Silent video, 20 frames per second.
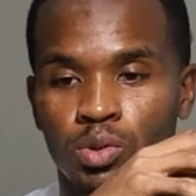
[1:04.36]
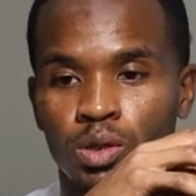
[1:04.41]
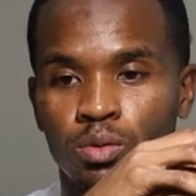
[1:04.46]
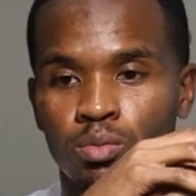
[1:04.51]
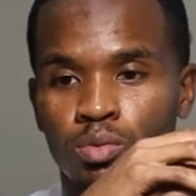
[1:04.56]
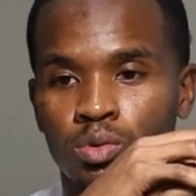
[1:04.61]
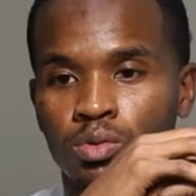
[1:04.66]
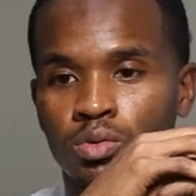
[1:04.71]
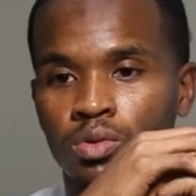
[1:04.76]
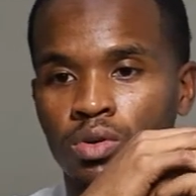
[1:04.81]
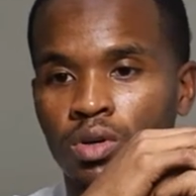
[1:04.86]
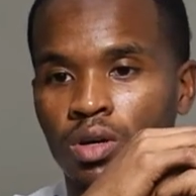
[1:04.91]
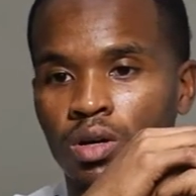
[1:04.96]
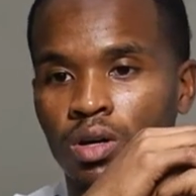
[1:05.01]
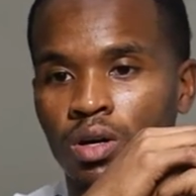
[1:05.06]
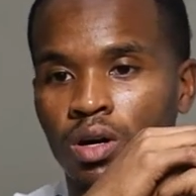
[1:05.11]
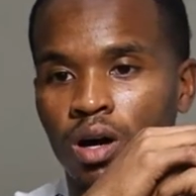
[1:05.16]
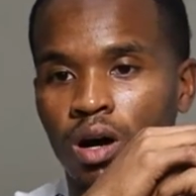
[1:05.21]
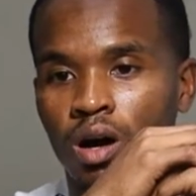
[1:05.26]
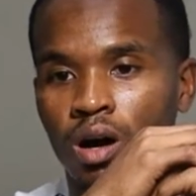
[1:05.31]
people.
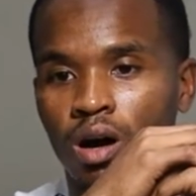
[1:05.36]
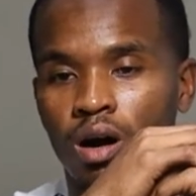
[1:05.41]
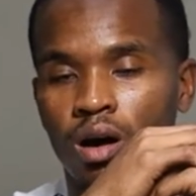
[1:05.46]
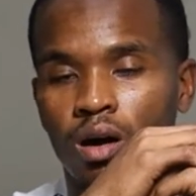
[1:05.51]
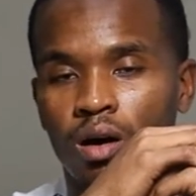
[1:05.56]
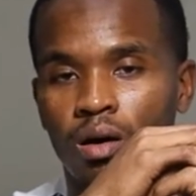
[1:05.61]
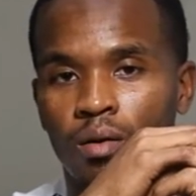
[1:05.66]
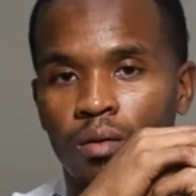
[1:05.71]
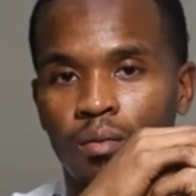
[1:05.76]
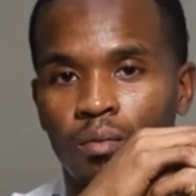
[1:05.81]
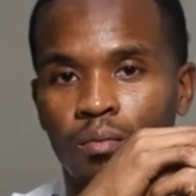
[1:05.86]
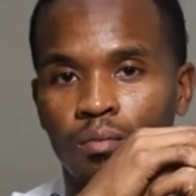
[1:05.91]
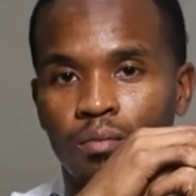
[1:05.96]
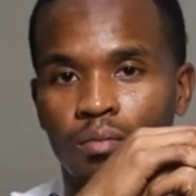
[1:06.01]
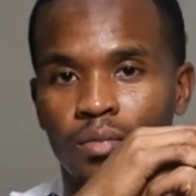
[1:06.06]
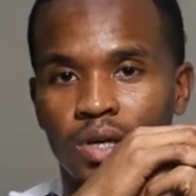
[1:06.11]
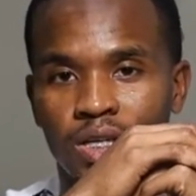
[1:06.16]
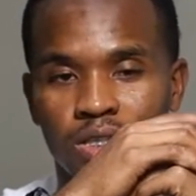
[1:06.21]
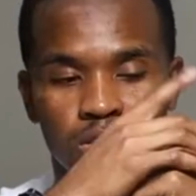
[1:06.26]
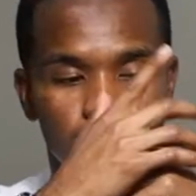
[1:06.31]
Um,
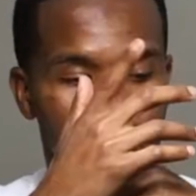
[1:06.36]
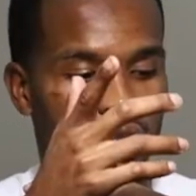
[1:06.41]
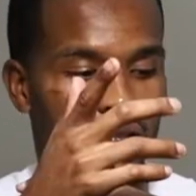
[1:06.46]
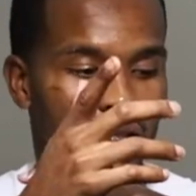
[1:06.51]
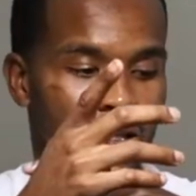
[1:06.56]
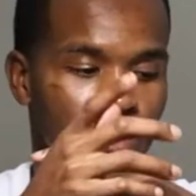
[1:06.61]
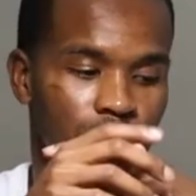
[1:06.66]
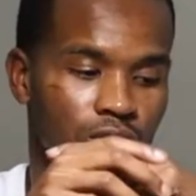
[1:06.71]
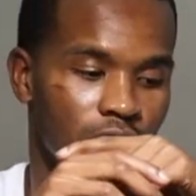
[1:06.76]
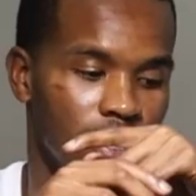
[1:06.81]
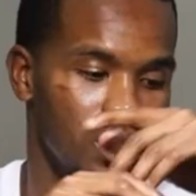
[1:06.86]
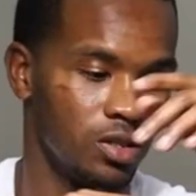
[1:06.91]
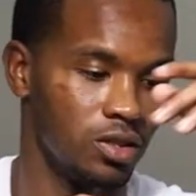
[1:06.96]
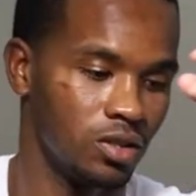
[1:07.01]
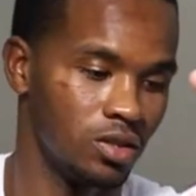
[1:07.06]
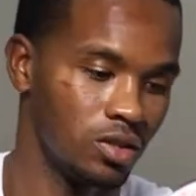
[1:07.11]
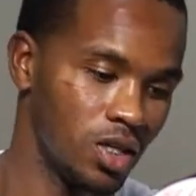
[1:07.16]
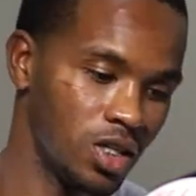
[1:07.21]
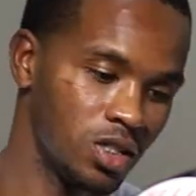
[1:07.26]
ECE rated,